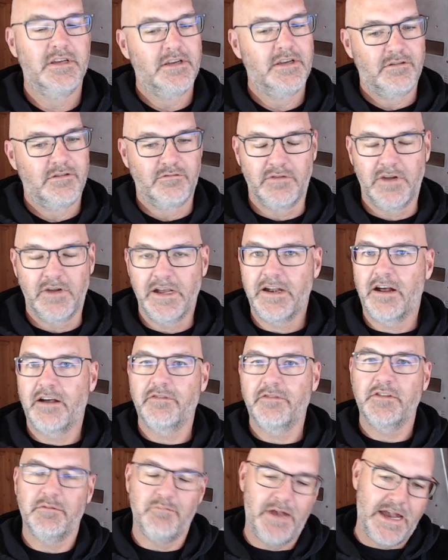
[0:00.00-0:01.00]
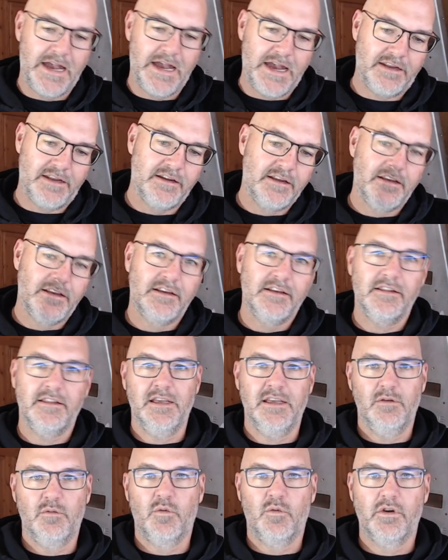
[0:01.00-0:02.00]
right off the bat
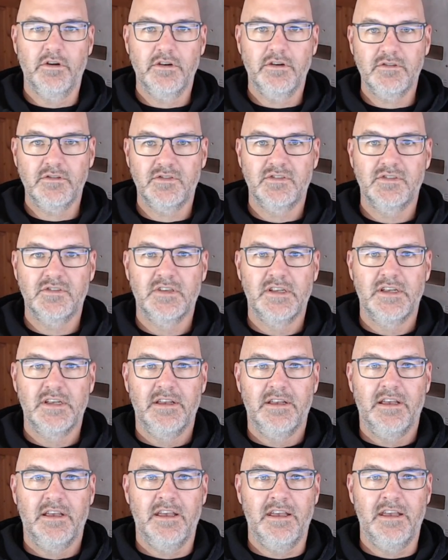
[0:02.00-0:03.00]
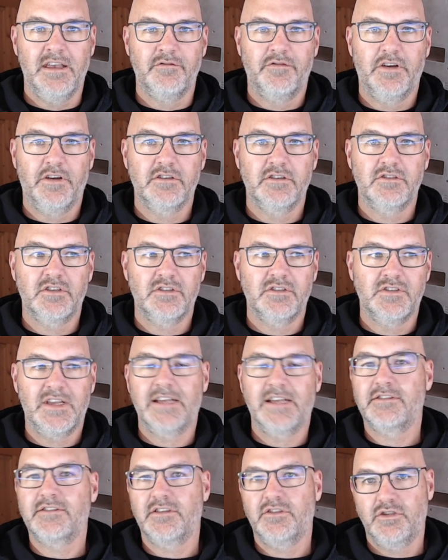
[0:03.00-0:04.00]
that works and functions
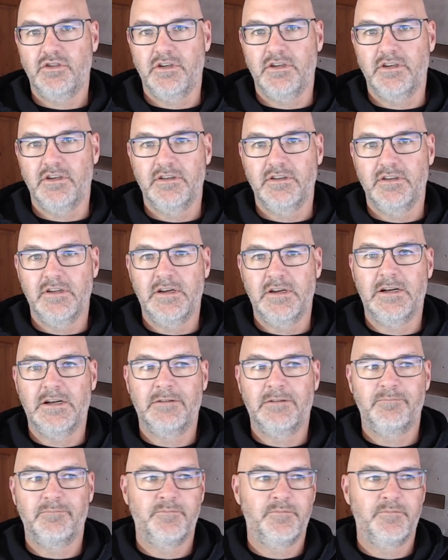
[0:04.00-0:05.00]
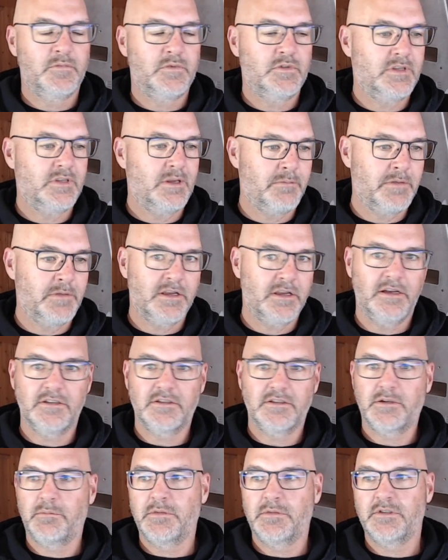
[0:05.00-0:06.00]
as it should. Some of the
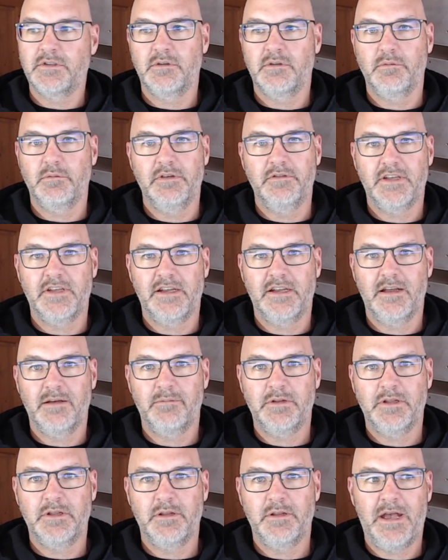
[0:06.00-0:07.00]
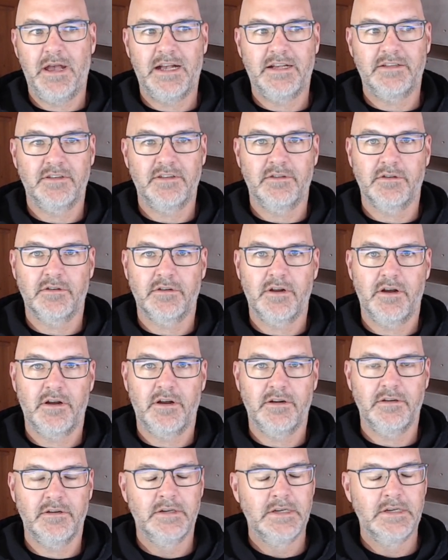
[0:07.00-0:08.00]
customers that we've set up in the past in their
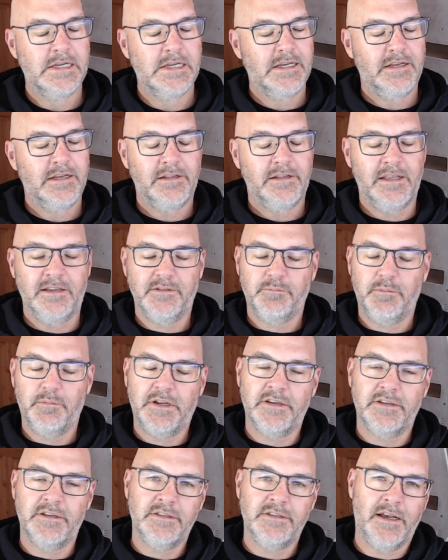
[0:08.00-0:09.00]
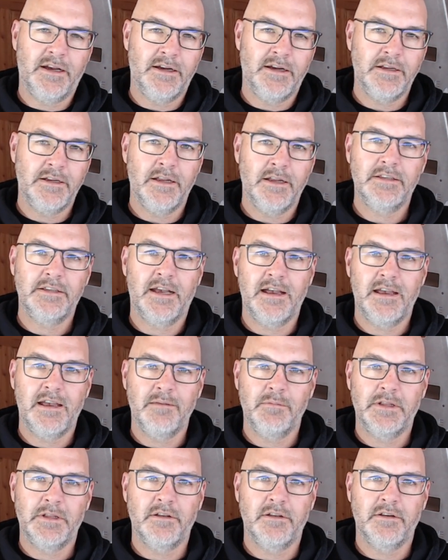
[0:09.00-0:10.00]
cart, they spend a ton of
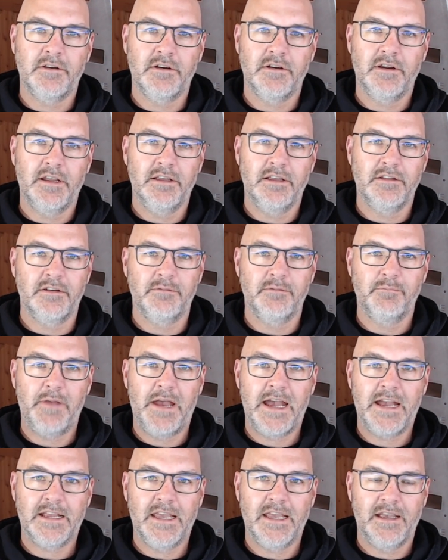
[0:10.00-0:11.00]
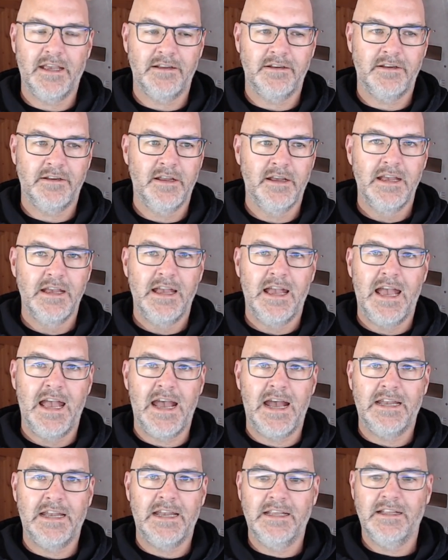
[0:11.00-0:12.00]
time in their back end
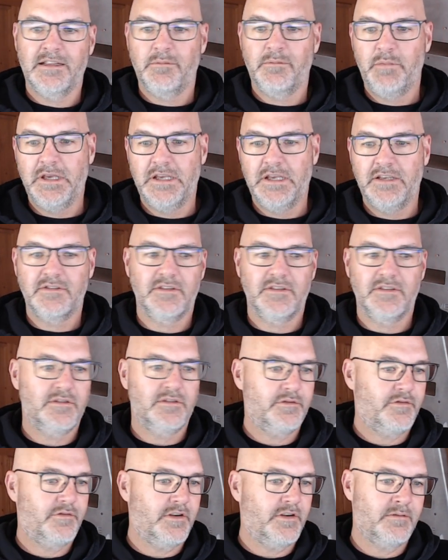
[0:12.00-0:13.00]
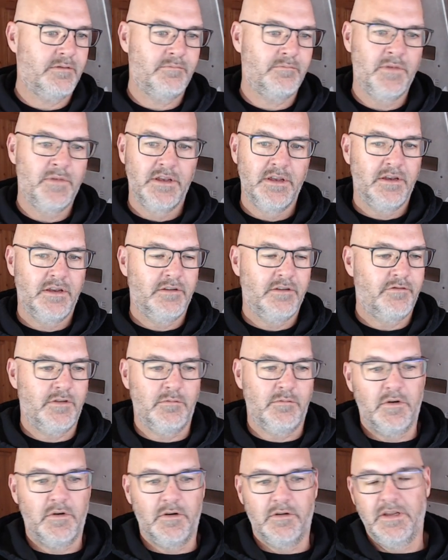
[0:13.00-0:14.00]
adding the pieces from
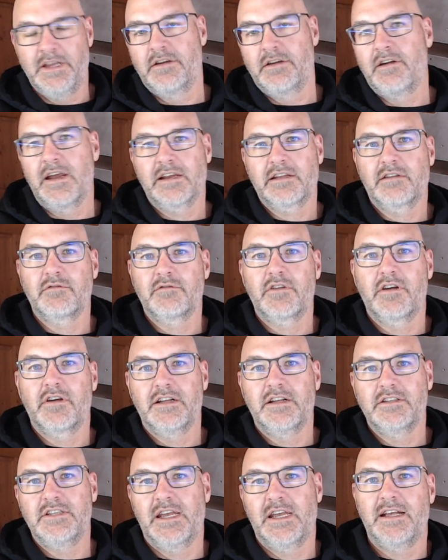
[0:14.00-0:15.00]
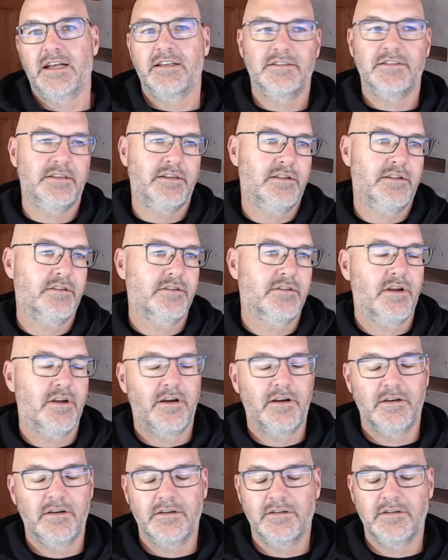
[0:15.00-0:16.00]
what Interactive Garage has into their
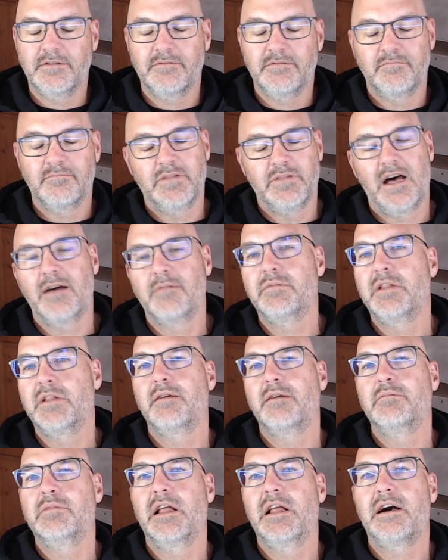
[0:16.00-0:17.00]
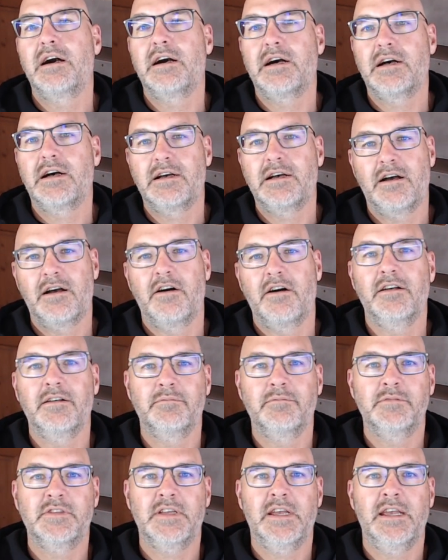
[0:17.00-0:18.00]
cart, blah, blah, blah. All
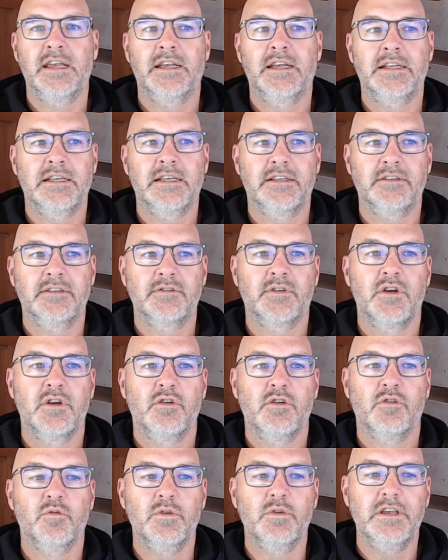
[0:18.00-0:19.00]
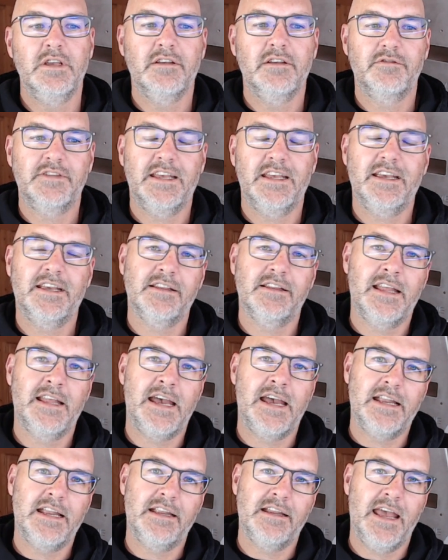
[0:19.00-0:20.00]
I'm saying is we have taken
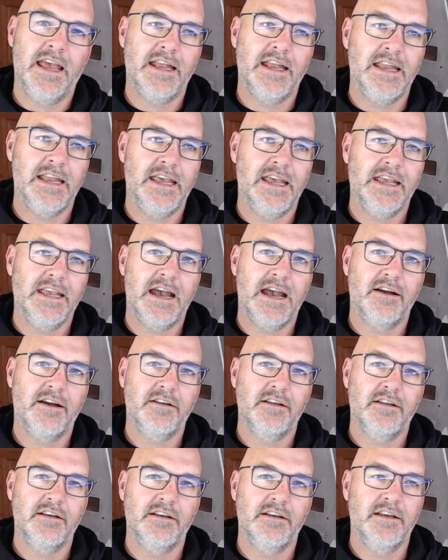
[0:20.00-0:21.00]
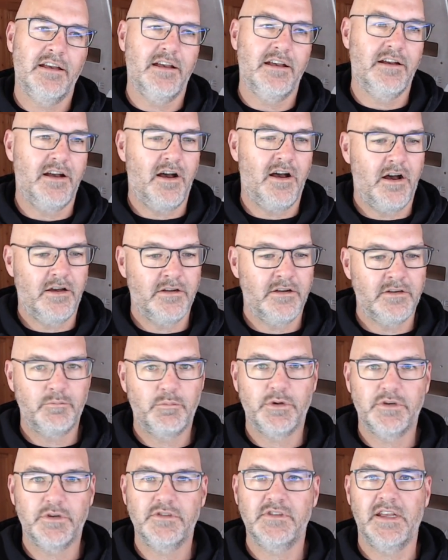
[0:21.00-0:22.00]
that headache out
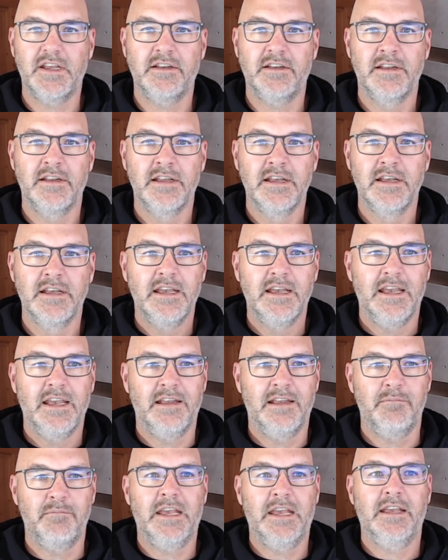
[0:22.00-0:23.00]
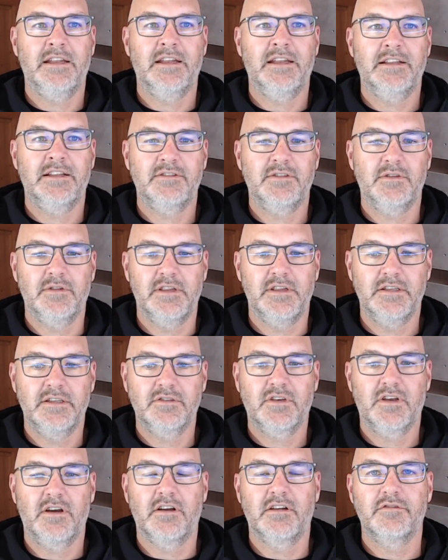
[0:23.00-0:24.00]
100% and making it so this
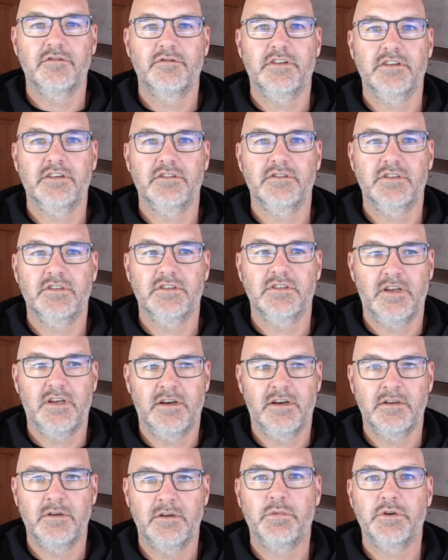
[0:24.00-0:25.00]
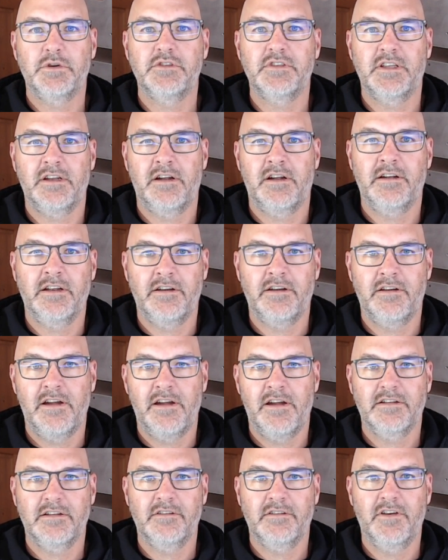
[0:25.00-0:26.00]
cart functions 100% on
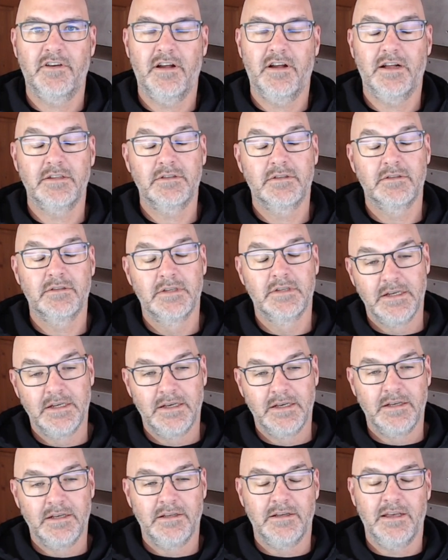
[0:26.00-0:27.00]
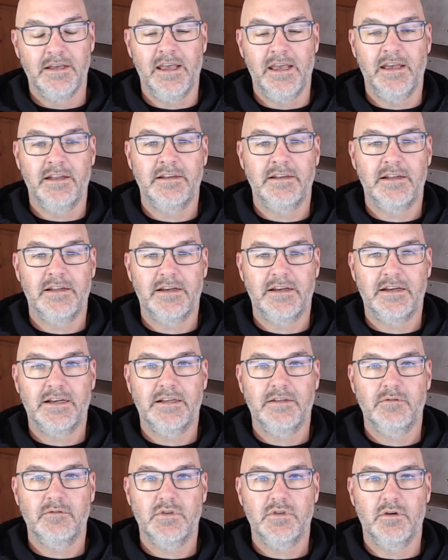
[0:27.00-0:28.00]
Interactive Garage. And
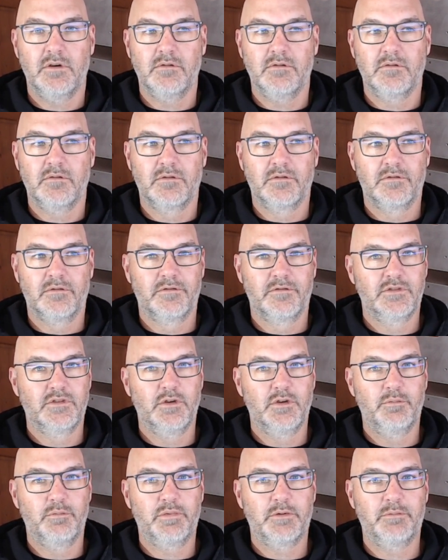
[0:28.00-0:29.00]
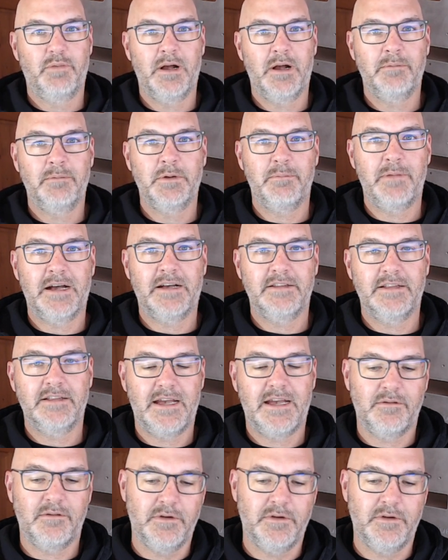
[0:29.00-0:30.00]
so super pumped about
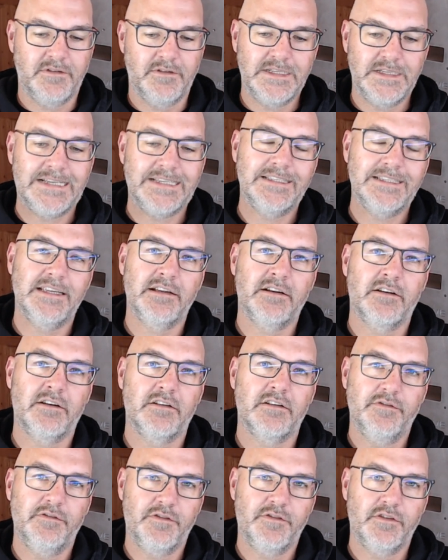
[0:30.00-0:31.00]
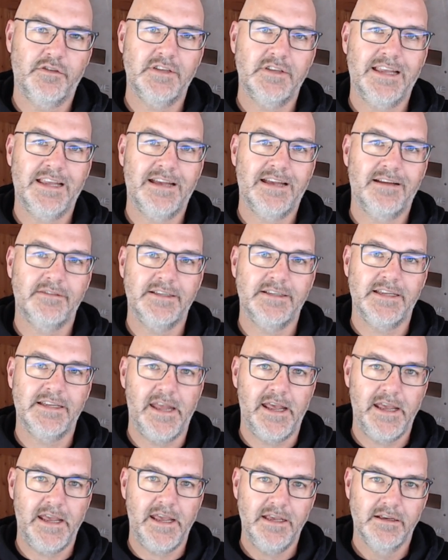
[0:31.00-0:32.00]
that. We are testing our first account
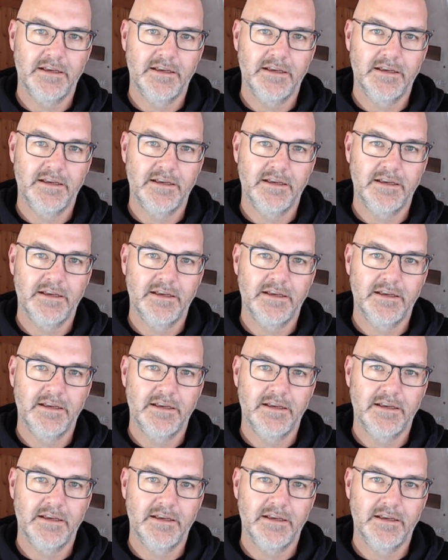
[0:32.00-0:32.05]
today.